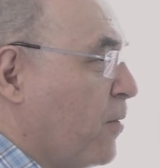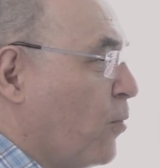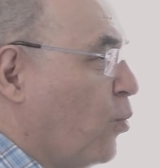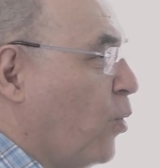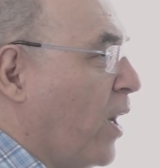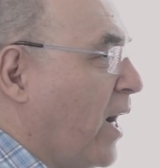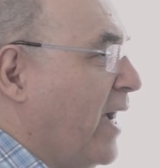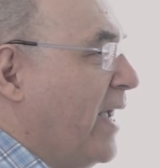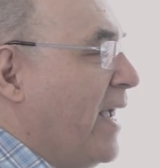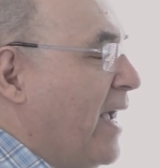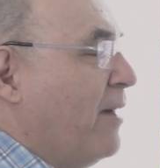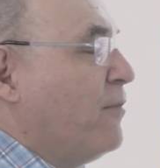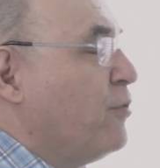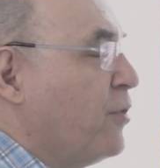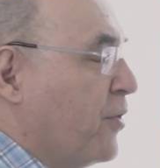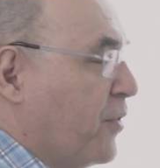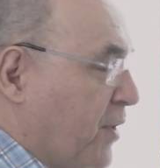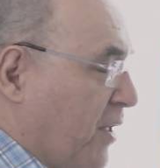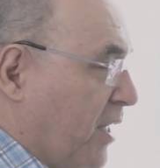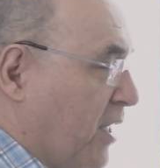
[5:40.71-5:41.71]
why
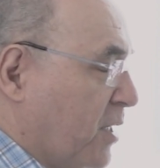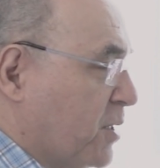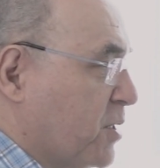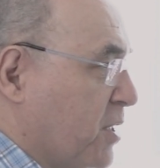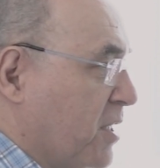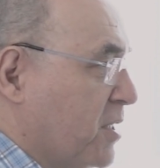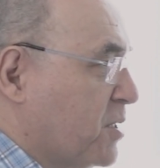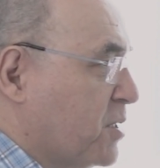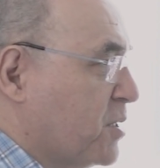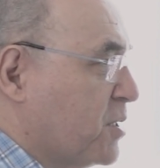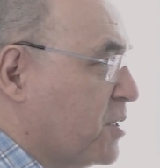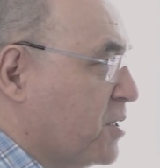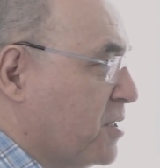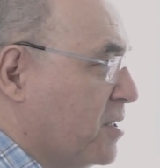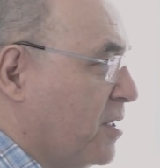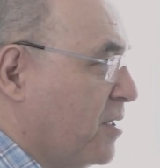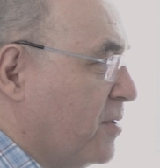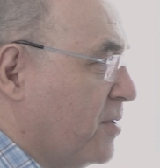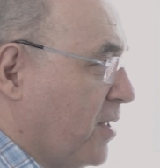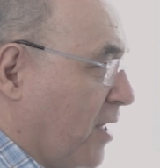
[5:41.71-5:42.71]
everything exists